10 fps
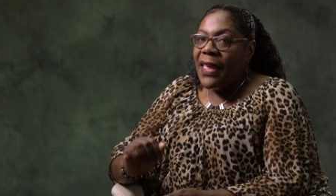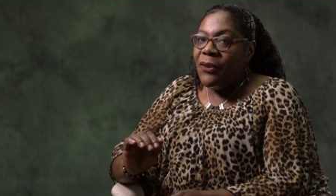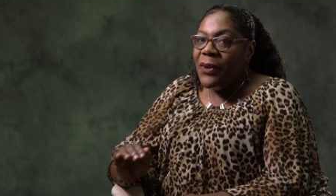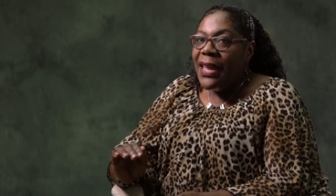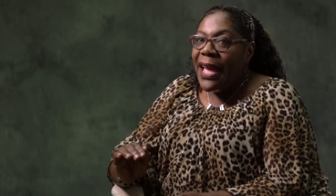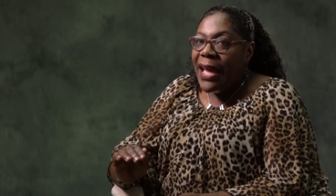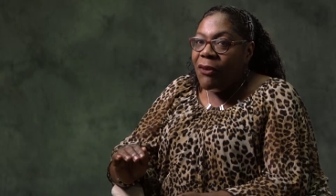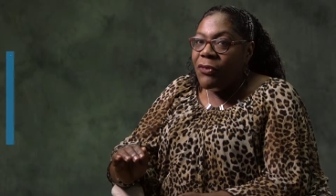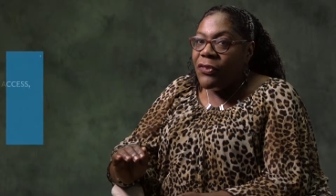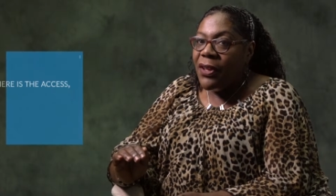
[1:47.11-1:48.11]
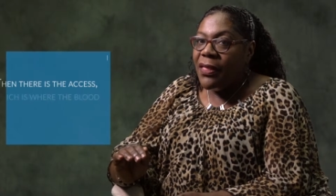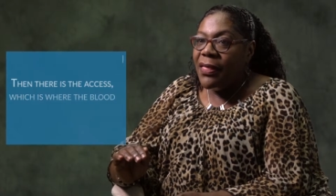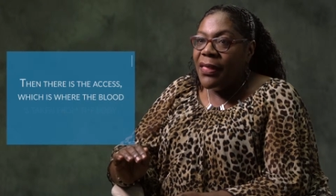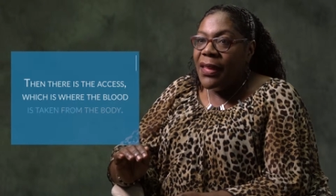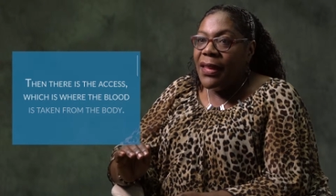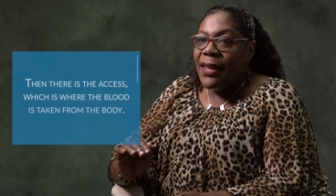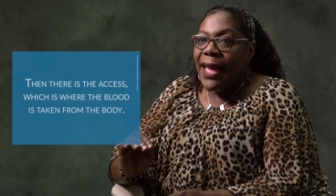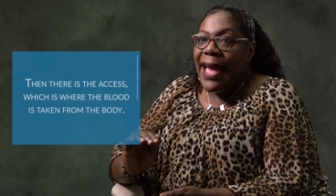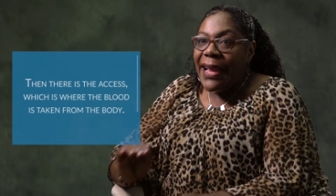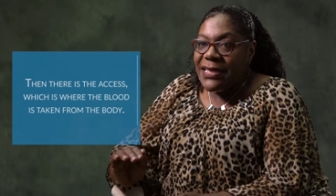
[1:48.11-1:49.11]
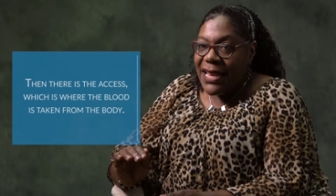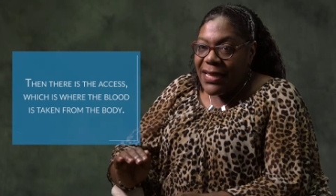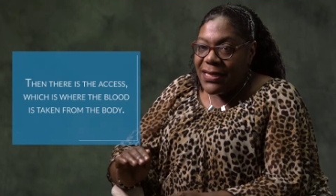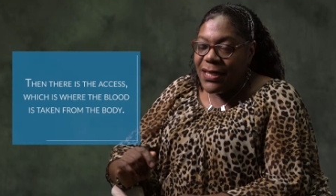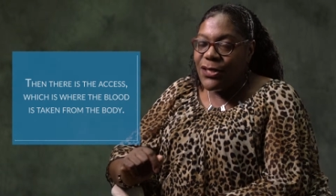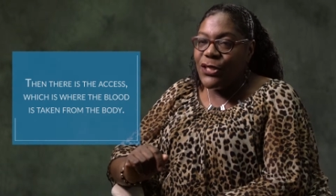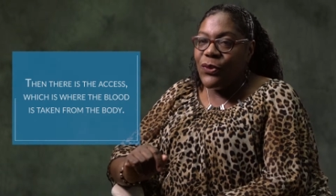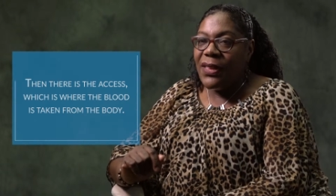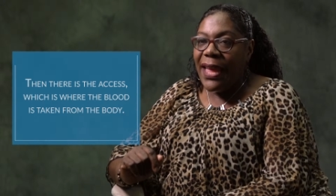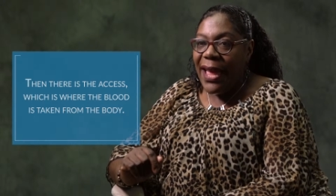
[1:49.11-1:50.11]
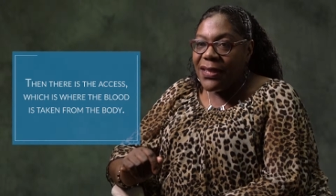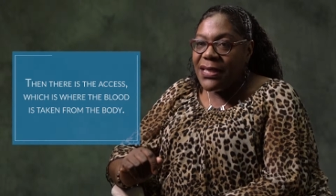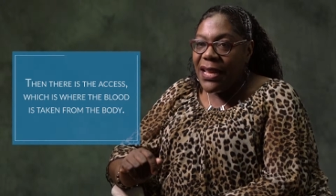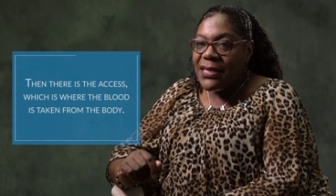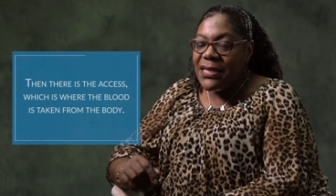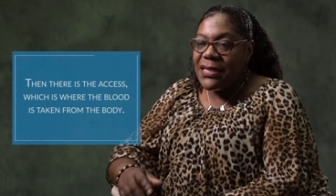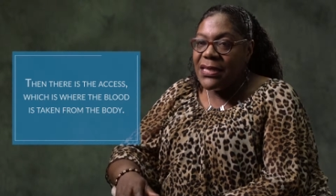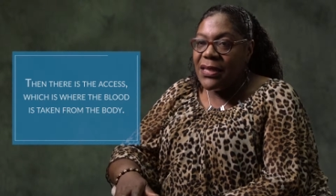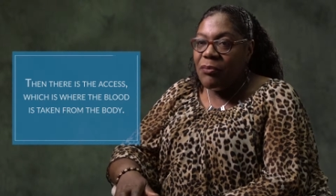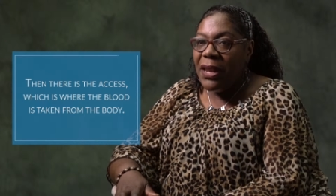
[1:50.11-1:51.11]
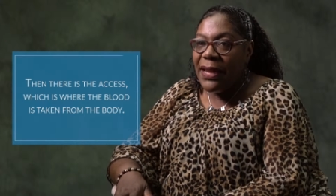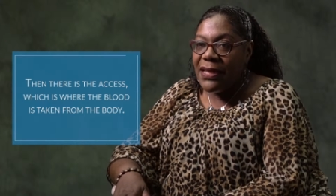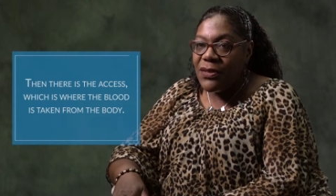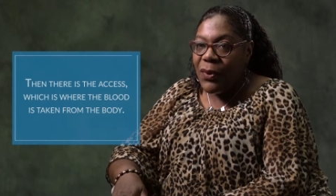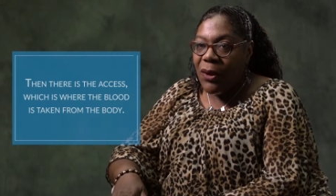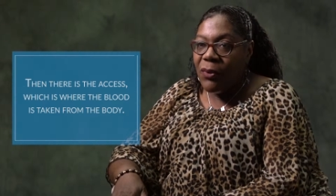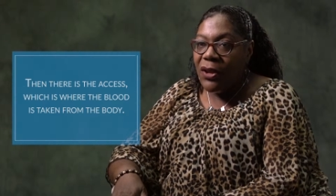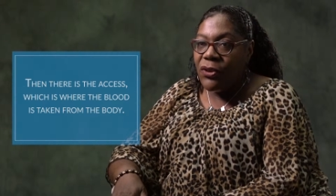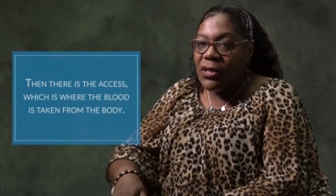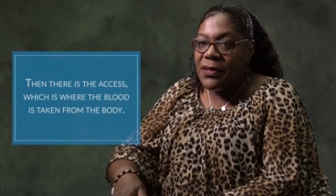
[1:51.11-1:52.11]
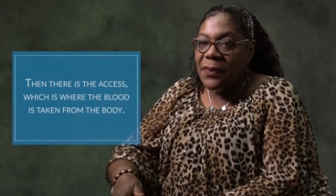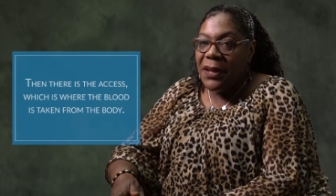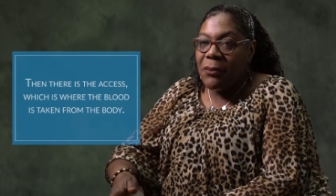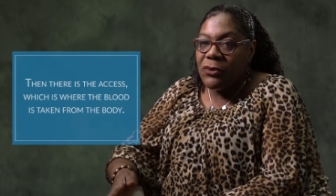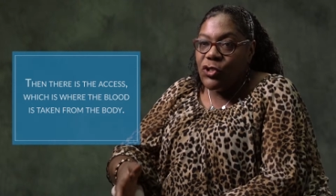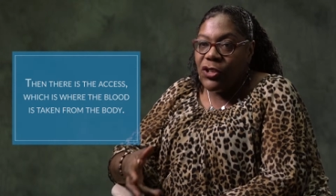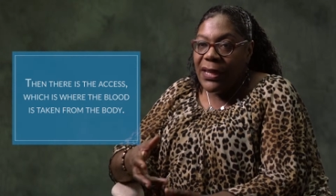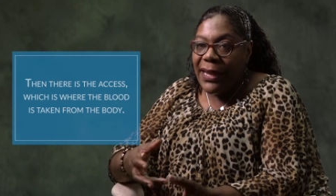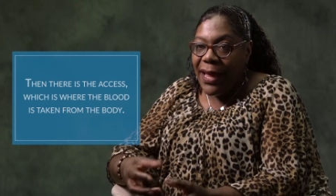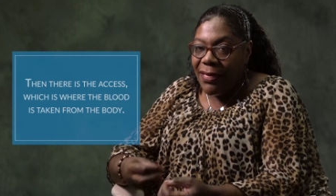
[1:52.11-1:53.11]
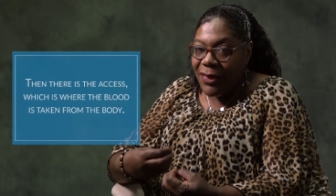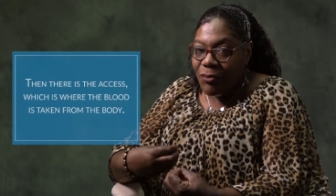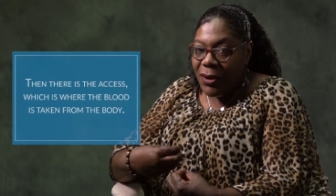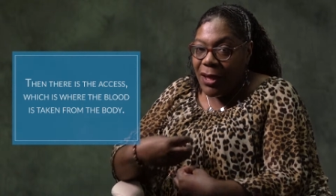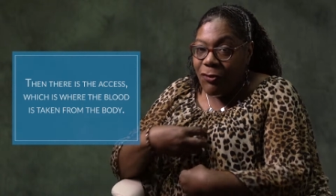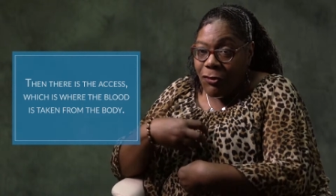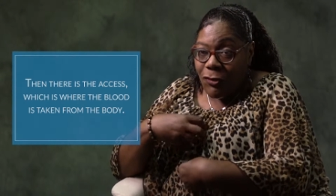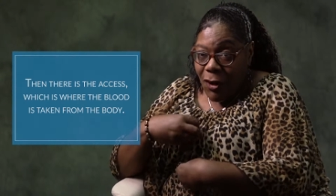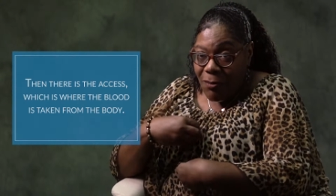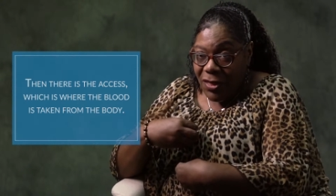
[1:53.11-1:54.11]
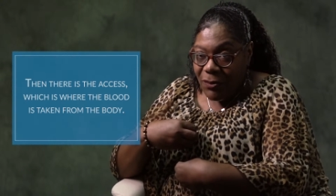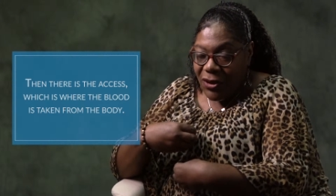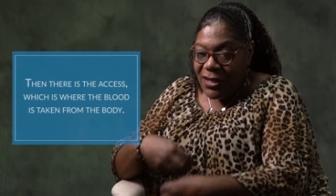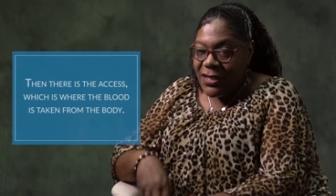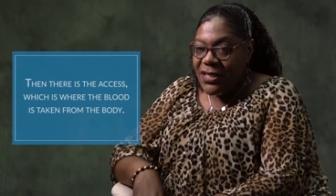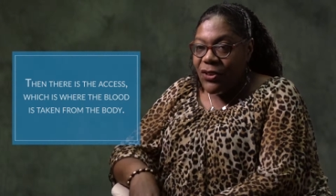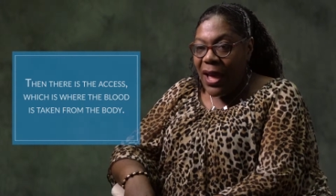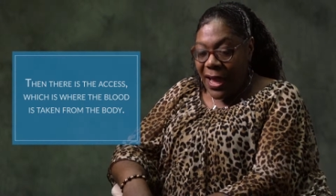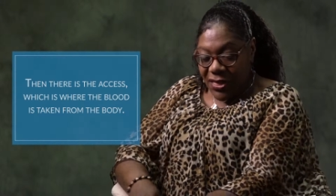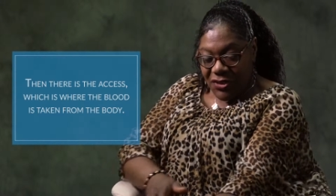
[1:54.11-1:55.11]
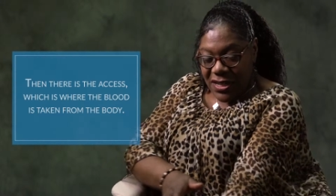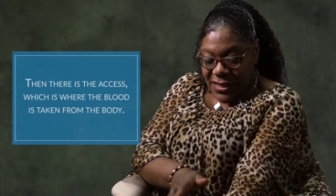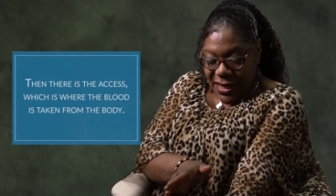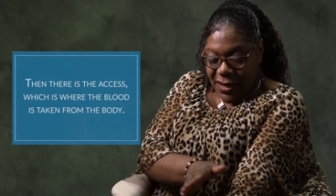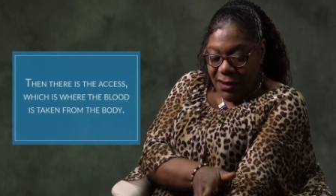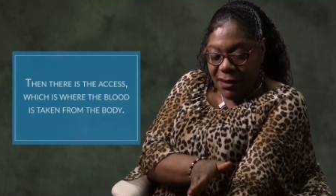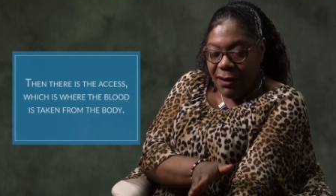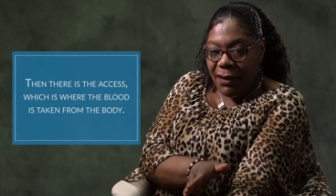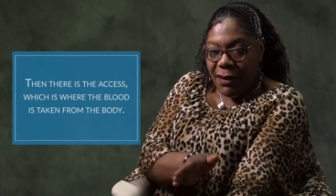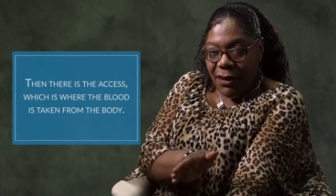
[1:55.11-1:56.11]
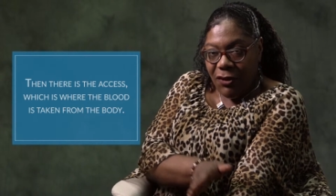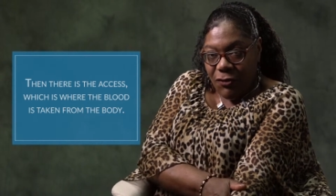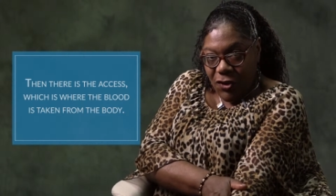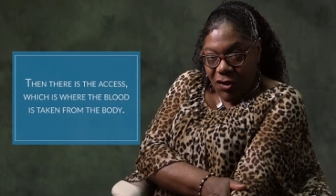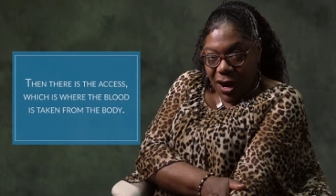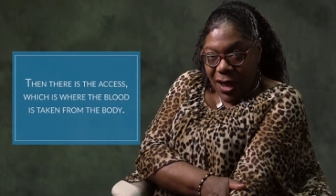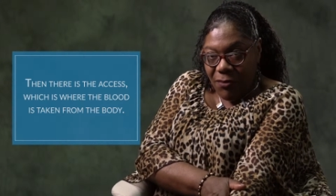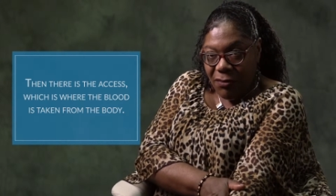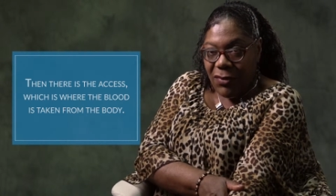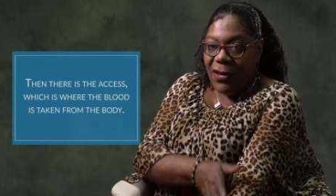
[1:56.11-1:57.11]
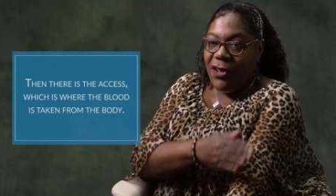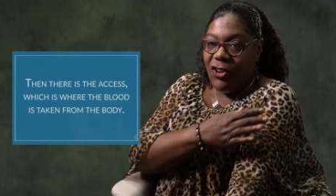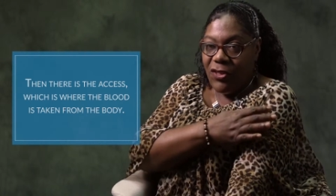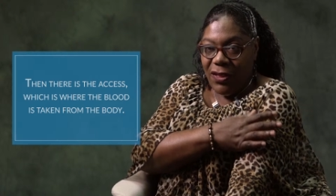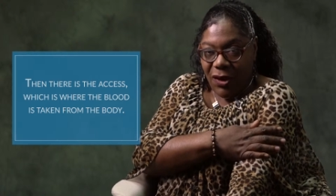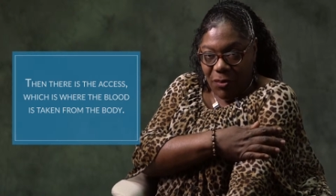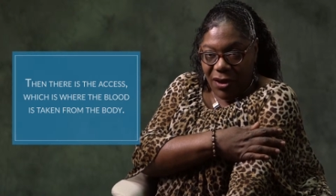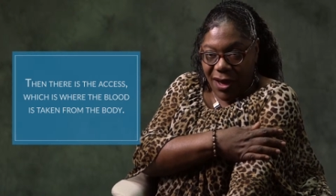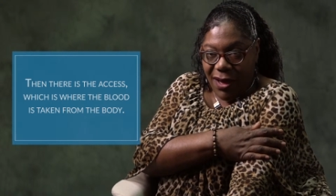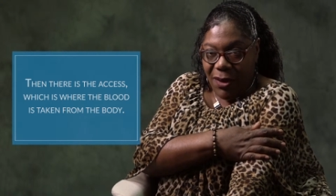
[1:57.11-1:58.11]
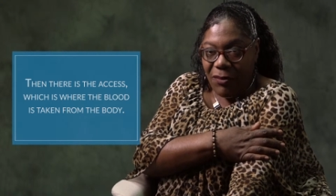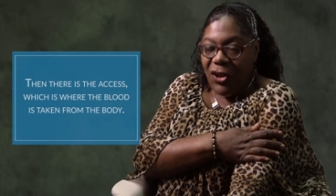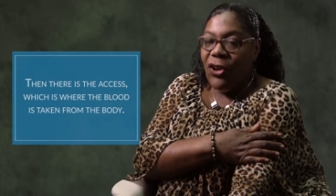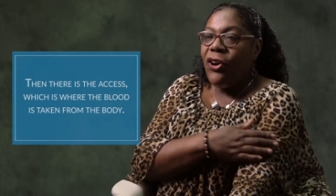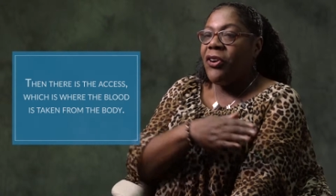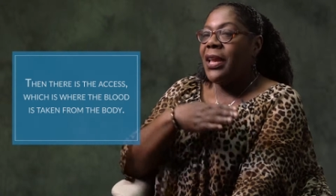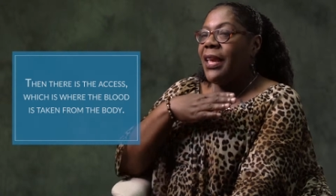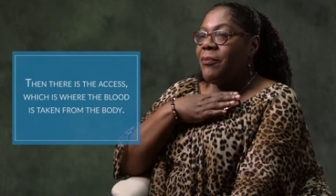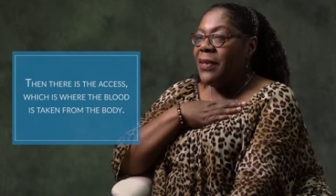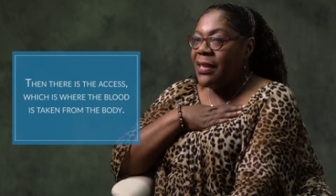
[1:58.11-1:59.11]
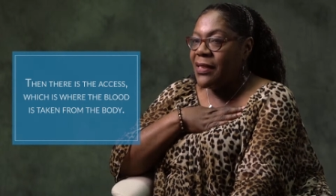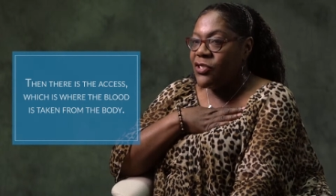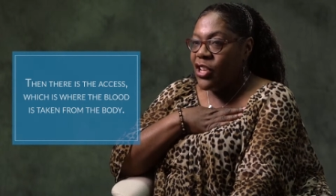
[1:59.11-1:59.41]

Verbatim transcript: Then we have the access. So the access is the place where we're going to be able to get the blood from the body. So either it's in the forearm or the upper arm, or it can be in the